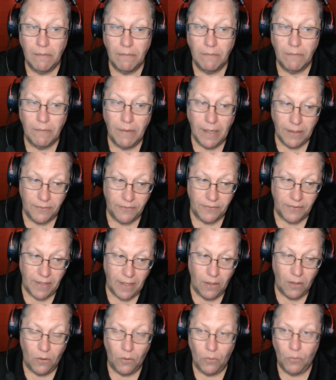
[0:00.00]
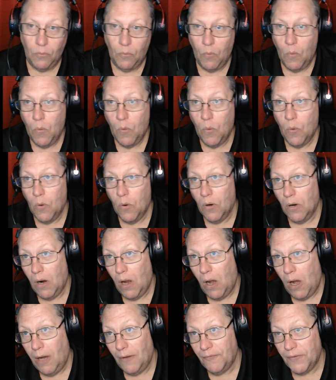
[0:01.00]
Excel or
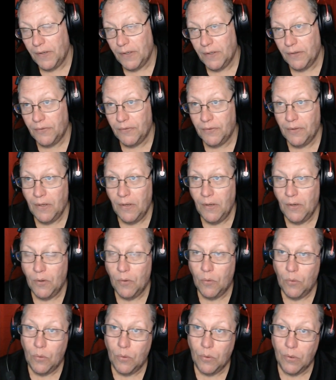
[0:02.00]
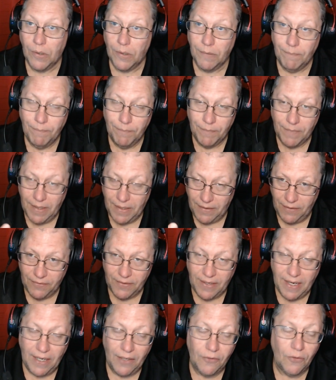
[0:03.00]
Office or, in this
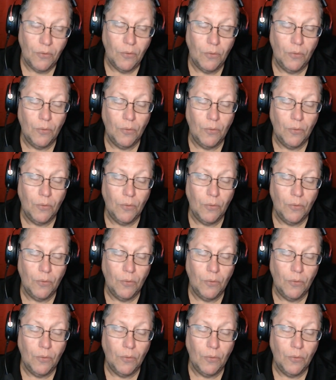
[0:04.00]
case, Google